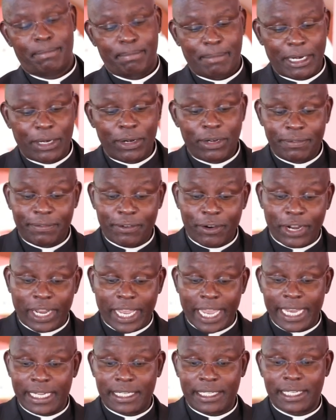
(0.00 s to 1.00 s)
But don't
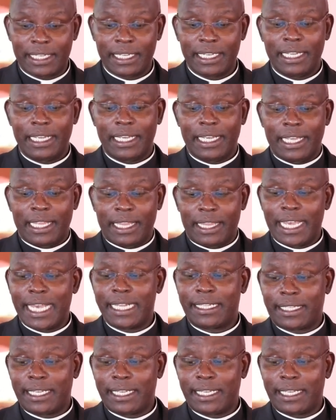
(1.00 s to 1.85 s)
forget, there are